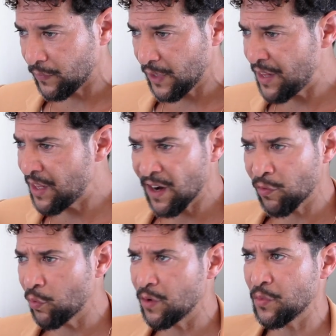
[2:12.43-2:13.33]
Yeah. And then
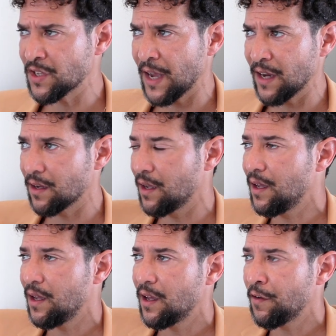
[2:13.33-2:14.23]
everyone was like
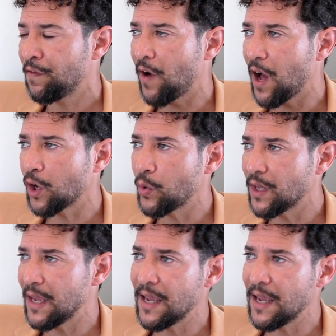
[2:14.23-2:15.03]
following